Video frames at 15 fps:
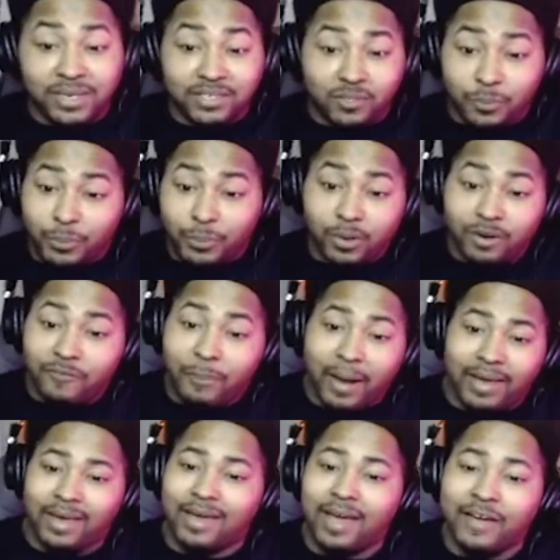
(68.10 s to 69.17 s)
been a supporter of
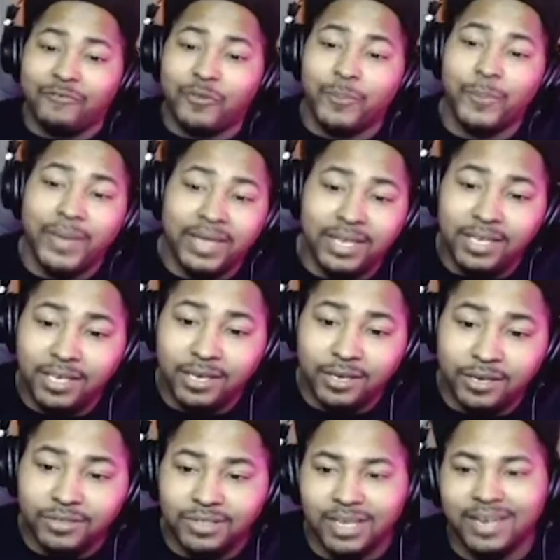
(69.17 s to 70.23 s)
Pocket Kong for many
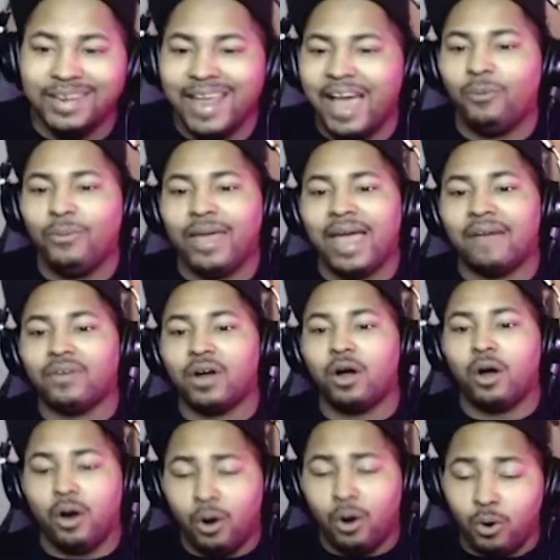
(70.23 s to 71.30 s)
years, and now we have
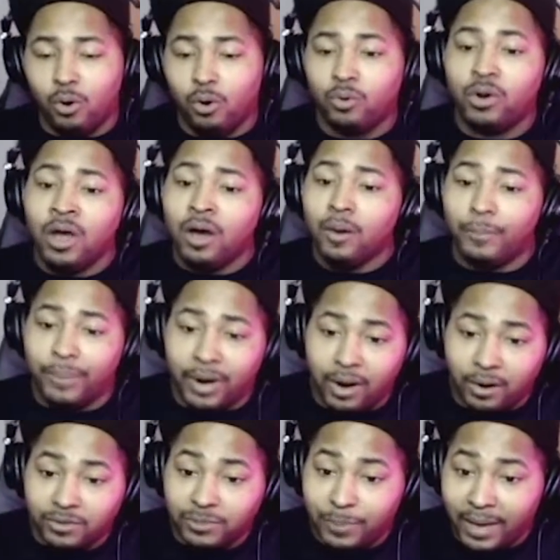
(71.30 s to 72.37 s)
our own
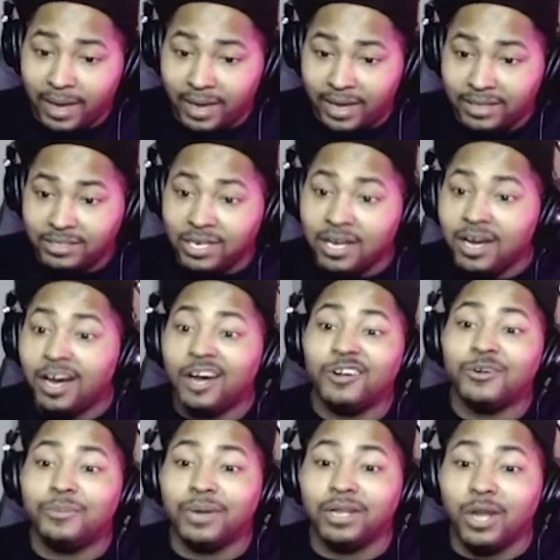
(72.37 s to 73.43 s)
Pearls page
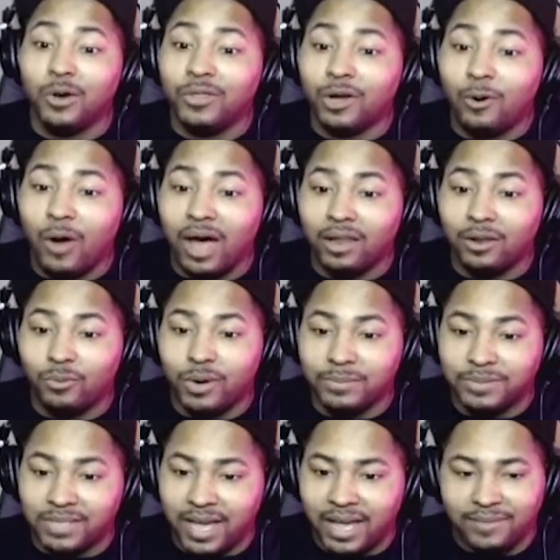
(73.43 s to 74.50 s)
under Below the Collar
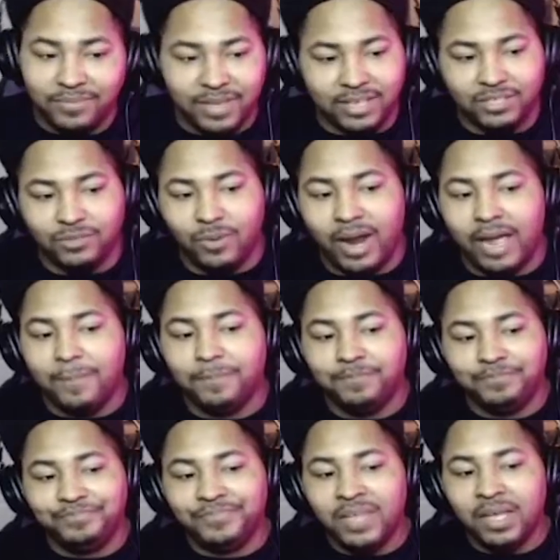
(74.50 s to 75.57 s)
website. That's right.
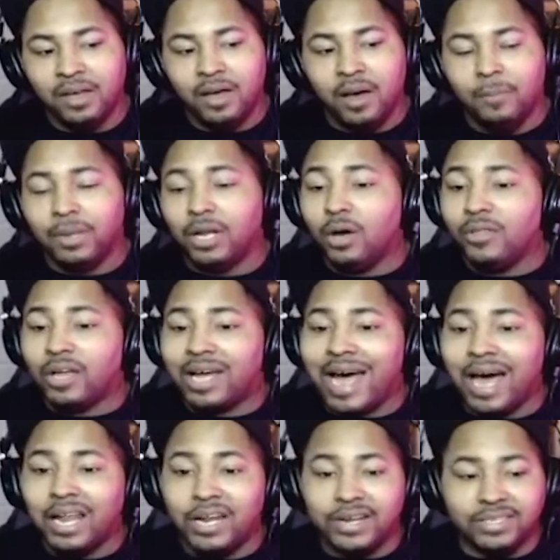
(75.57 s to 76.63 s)
Below the
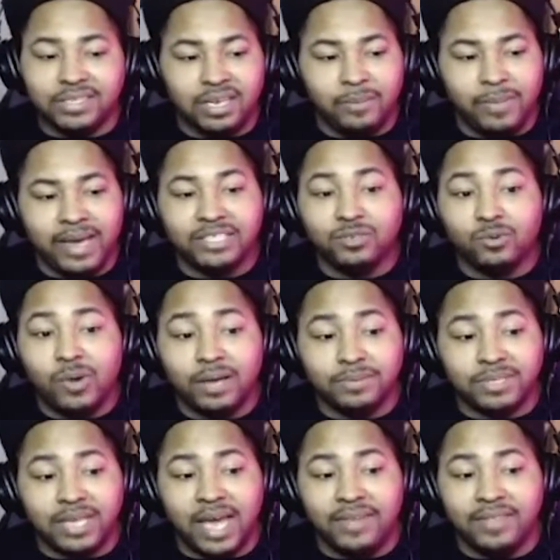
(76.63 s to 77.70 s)
Collar is an amazing
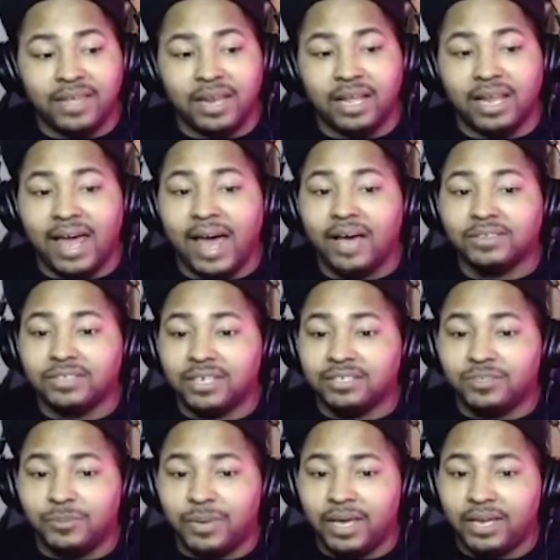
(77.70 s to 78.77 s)
website that allows
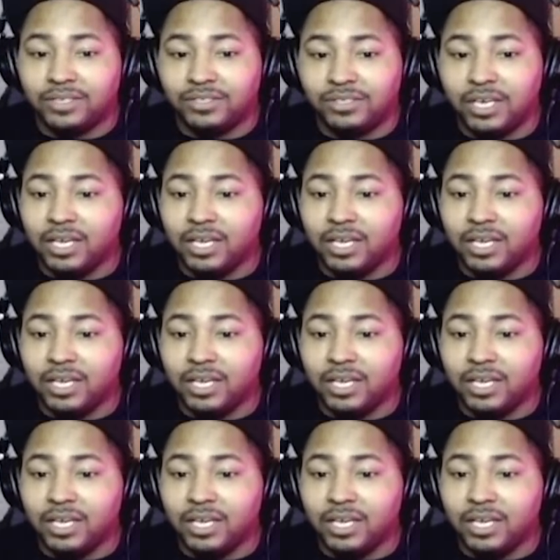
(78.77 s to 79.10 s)
us to be able to